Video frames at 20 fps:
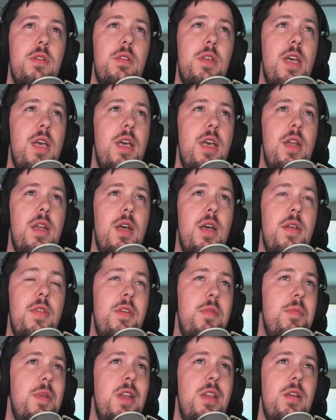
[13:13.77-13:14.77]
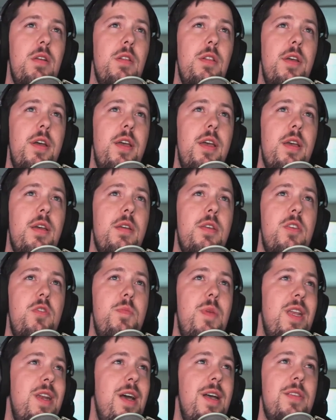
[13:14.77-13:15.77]
than, uh, than Meteor mm -hmm. Lake, you
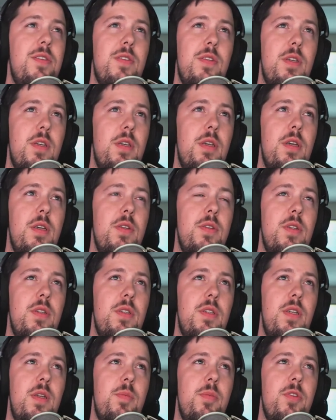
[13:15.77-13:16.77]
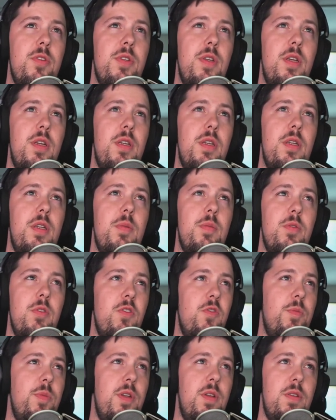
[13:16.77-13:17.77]
may not see a 16%
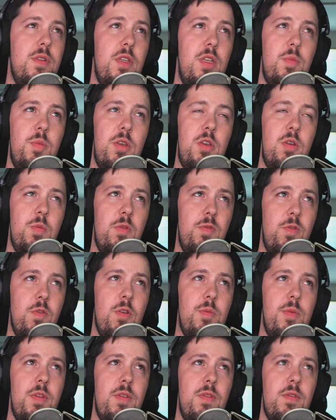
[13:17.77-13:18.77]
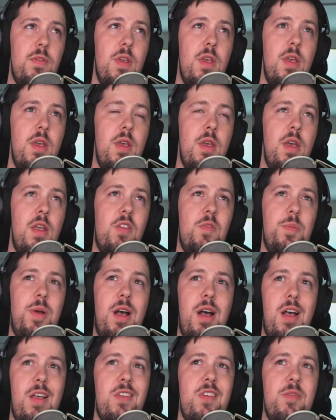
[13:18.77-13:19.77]
improvement in CPU performance. It's
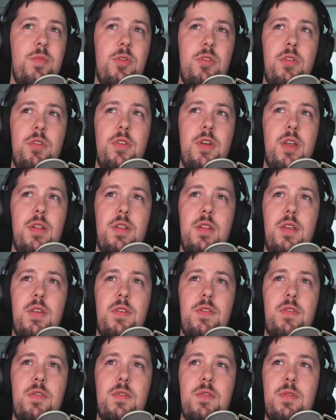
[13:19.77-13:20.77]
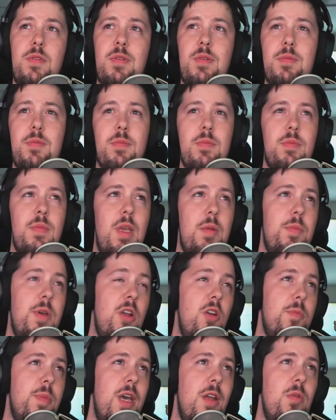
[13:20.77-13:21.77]
possible that these get
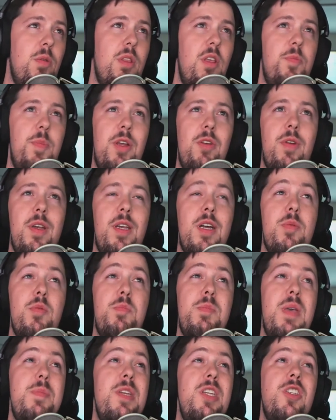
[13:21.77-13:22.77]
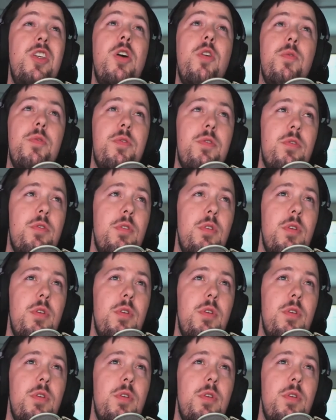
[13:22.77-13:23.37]
better, battery life, better AI, but maybe don't